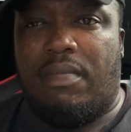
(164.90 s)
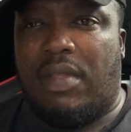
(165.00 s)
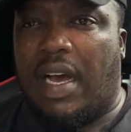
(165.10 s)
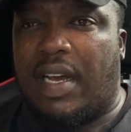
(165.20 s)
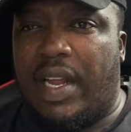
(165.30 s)

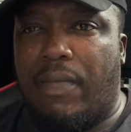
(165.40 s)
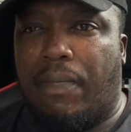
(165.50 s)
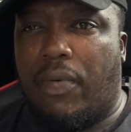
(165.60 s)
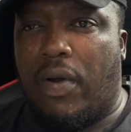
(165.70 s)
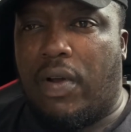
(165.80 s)
that kind of
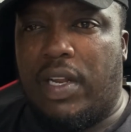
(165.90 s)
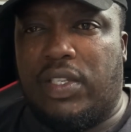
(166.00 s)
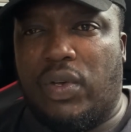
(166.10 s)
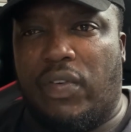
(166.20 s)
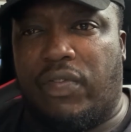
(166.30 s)
broccoli
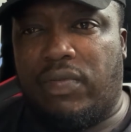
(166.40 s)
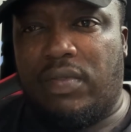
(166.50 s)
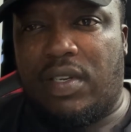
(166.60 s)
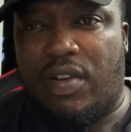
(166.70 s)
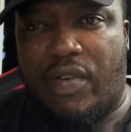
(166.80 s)
sort of
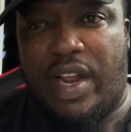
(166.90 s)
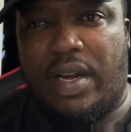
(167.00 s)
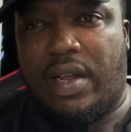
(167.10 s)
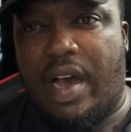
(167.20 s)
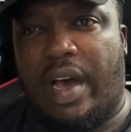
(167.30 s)

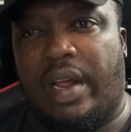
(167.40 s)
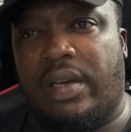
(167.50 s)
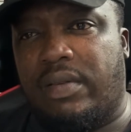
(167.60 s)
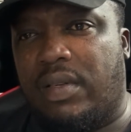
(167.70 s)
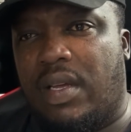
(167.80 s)
green color.
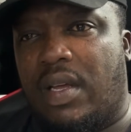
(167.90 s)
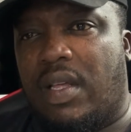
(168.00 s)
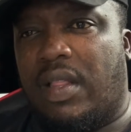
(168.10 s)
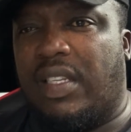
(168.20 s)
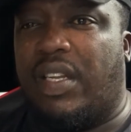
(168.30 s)

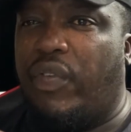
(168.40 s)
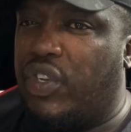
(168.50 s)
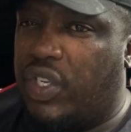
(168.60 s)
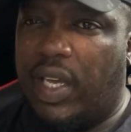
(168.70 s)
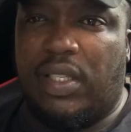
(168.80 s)
There's
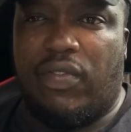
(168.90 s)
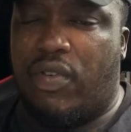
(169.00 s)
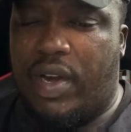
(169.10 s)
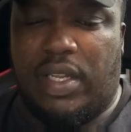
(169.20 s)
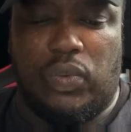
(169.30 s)
different shades of
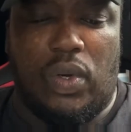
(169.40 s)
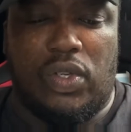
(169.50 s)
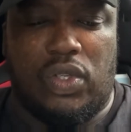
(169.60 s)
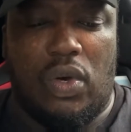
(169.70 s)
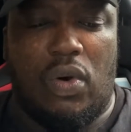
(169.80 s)
green as well,
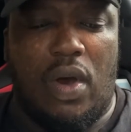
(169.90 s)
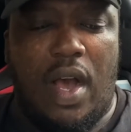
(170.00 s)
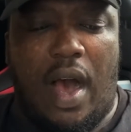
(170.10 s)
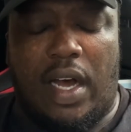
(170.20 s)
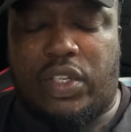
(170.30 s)
so
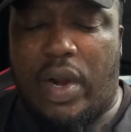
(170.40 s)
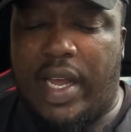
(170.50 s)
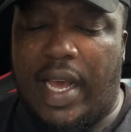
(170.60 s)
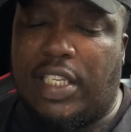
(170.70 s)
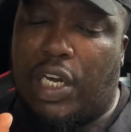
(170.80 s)
I'll try
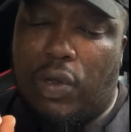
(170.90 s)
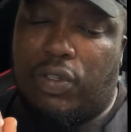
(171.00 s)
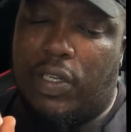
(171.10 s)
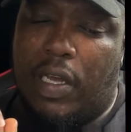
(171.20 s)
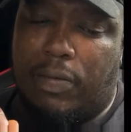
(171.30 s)
and get as
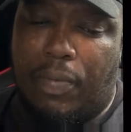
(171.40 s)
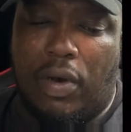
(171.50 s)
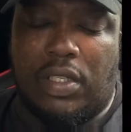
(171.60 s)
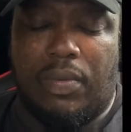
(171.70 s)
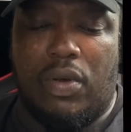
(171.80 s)
close to it as
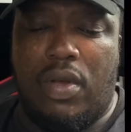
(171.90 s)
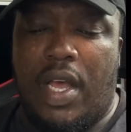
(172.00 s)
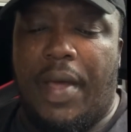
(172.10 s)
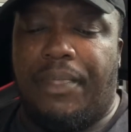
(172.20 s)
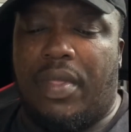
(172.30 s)
possible.
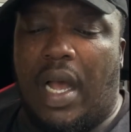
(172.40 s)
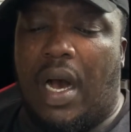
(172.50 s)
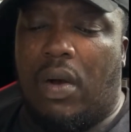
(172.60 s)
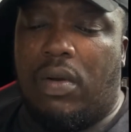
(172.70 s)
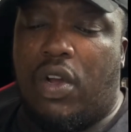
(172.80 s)

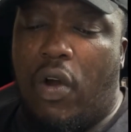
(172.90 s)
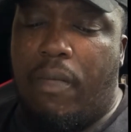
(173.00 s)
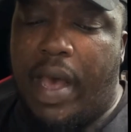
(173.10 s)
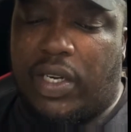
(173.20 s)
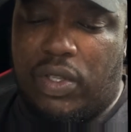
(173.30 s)
Now, going
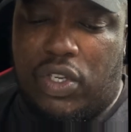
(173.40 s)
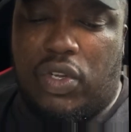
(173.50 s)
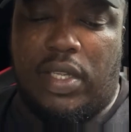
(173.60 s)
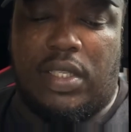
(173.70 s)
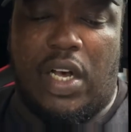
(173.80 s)
back to the
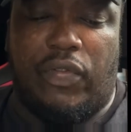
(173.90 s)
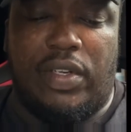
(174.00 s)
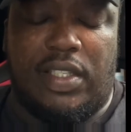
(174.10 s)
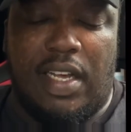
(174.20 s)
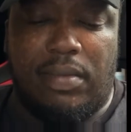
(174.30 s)
shoe itself,
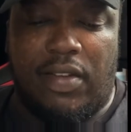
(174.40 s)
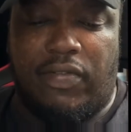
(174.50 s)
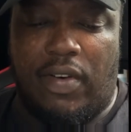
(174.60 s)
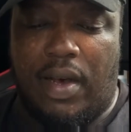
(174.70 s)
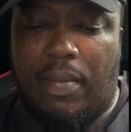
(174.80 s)
in terms of
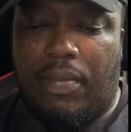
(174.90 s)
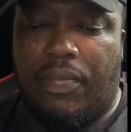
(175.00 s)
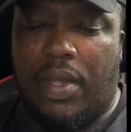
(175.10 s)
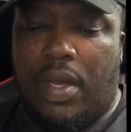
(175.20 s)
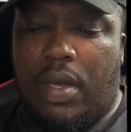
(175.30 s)

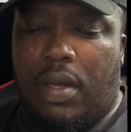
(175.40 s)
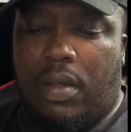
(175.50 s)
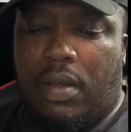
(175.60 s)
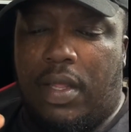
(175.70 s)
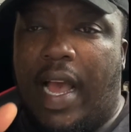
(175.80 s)

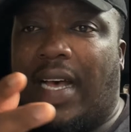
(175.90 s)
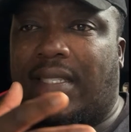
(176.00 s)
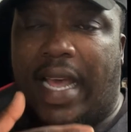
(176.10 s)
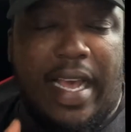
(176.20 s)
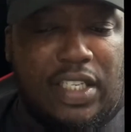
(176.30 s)
the
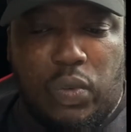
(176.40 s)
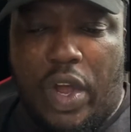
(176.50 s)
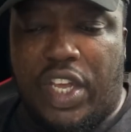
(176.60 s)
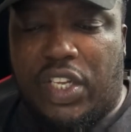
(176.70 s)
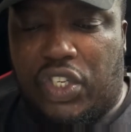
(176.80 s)
aesthetics,
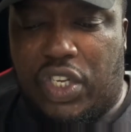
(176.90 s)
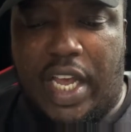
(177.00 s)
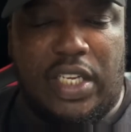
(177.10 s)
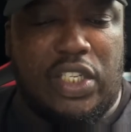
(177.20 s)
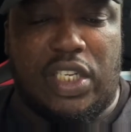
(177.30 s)
what you can
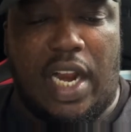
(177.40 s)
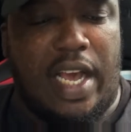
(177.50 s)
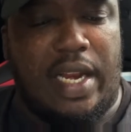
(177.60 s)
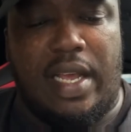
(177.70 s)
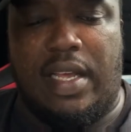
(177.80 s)
change
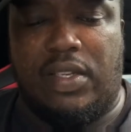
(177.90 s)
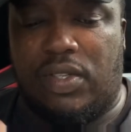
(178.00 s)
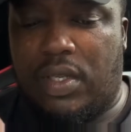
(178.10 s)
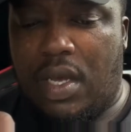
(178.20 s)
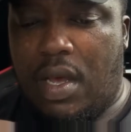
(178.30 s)
slightly
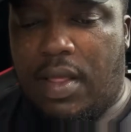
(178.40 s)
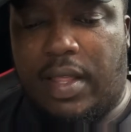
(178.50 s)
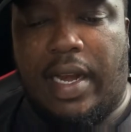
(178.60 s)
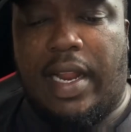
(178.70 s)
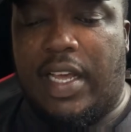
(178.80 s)
is
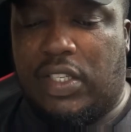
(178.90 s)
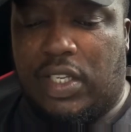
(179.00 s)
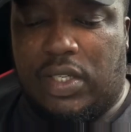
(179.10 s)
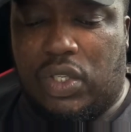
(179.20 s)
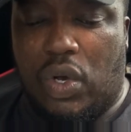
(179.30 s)
the
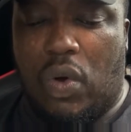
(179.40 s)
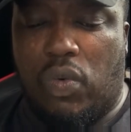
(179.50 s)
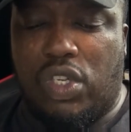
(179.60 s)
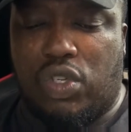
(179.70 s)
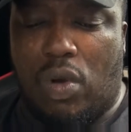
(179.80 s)
laces. So
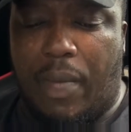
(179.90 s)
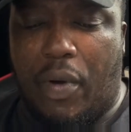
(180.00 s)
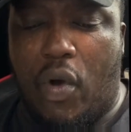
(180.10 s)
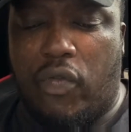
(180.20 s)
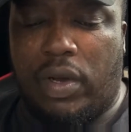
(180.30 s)
we'll swipe
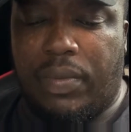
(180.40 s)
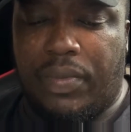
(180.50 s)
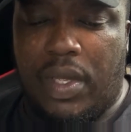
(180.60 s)
over.